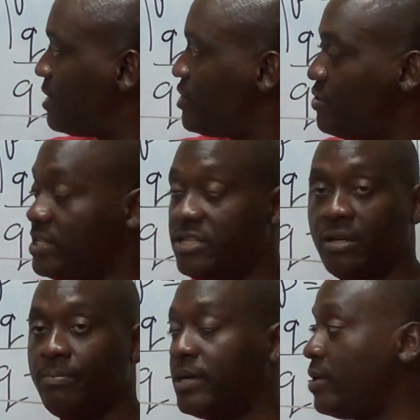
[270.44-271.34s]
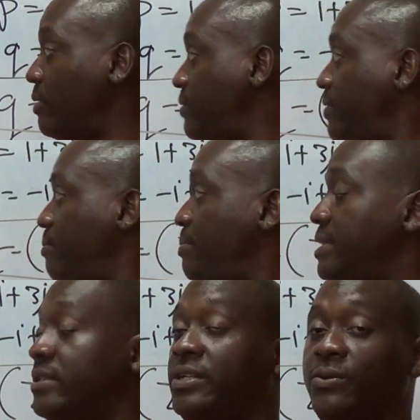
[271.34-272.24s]
a straight jump across from P
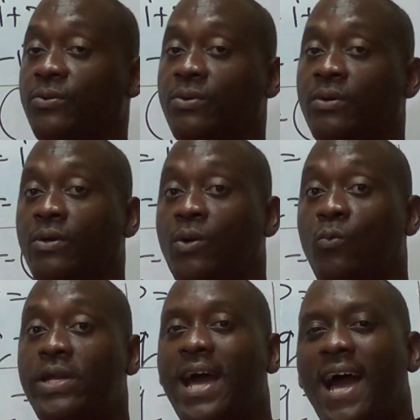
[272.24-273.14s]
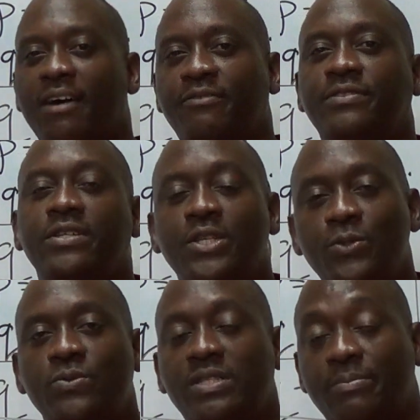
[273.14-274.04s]
to Q. We have to
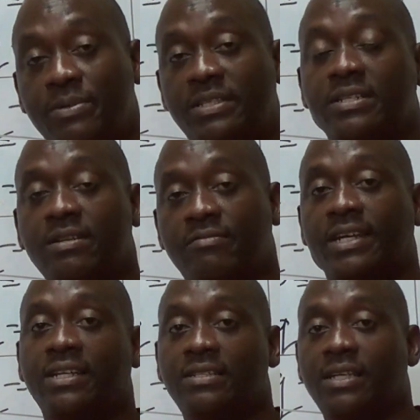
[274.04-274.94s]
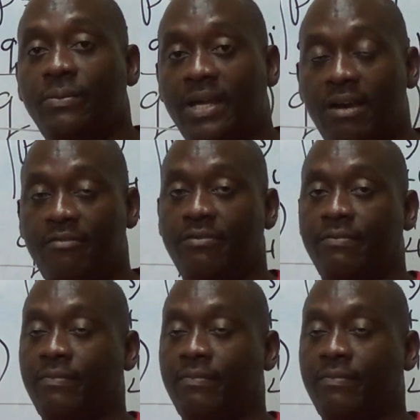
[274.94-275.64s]
use the position vectors that we have.